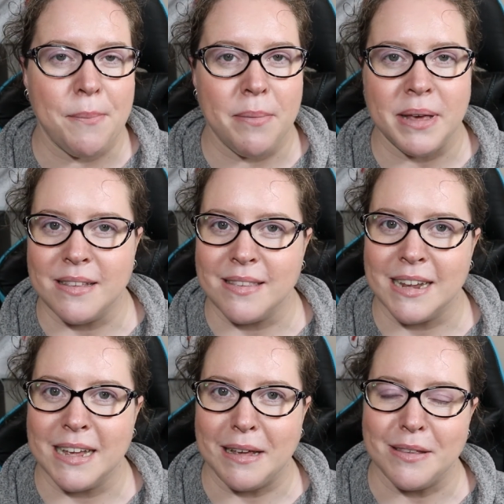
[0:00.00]
maybe
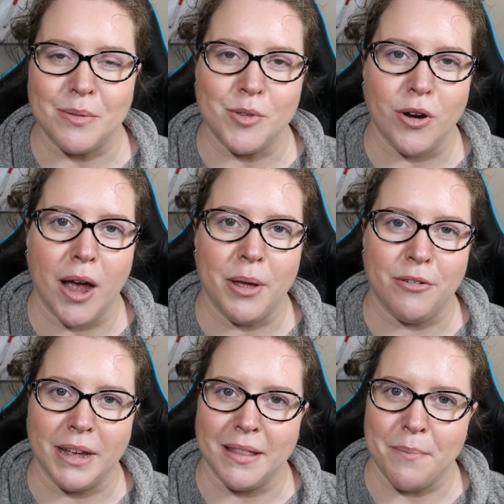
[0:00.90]
consider hitting subscribe and
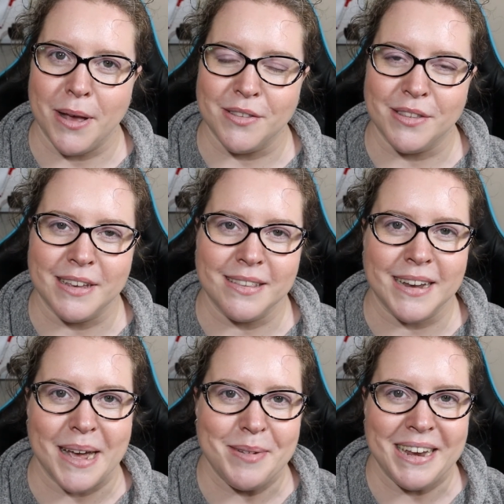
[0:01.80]
ringing that bell so you can
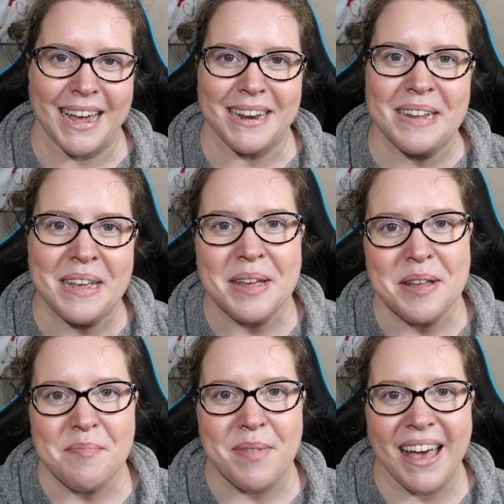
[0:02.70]
stay up to date.
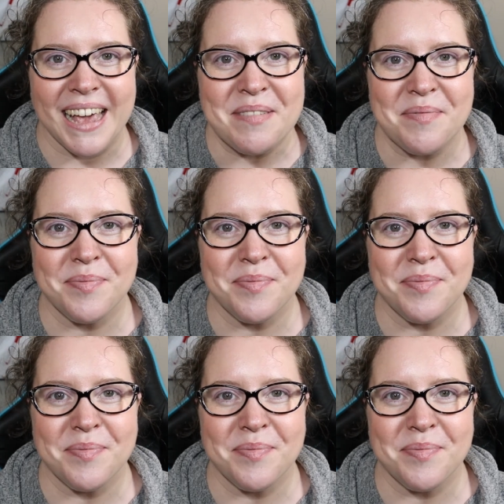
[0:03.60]
Bye!